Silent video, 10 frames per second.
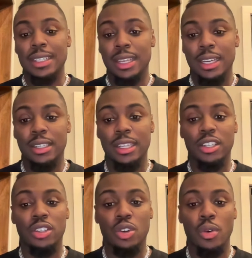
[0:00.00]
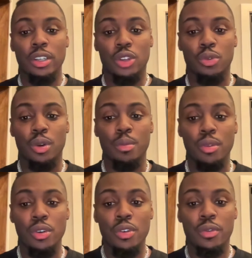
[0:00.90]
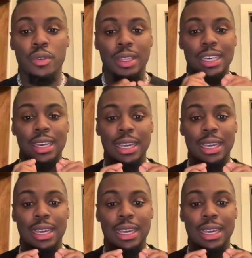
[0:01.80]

thing is this is going to remove the